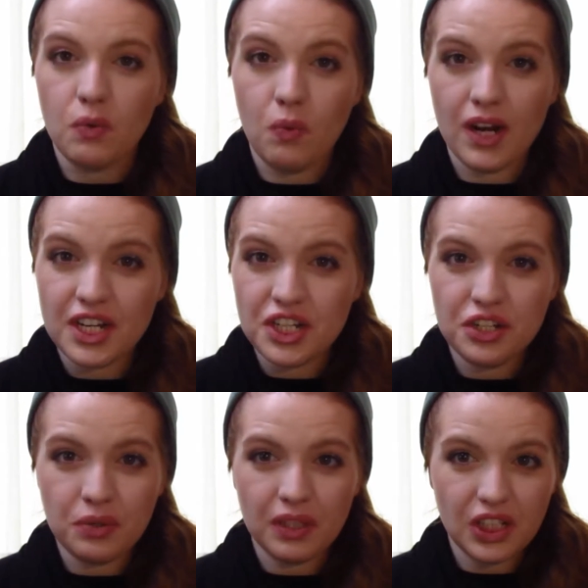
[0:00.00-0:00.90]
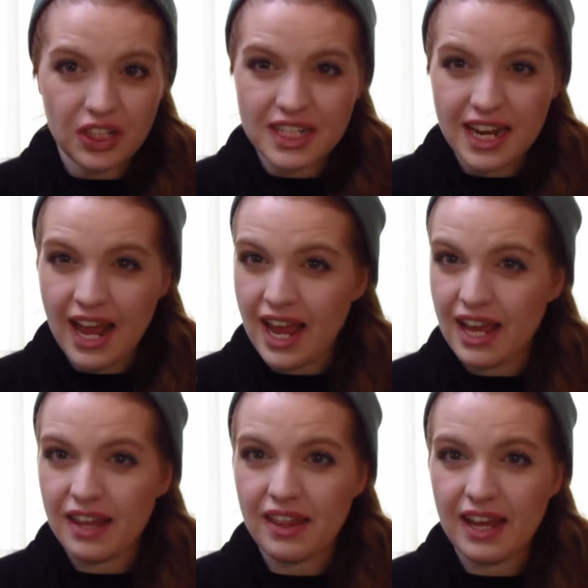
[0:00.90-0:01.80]
wanted to do a look
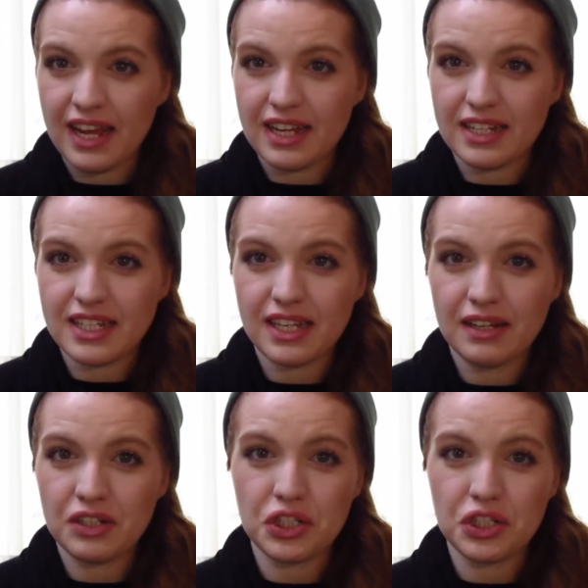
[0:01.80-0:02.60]
today that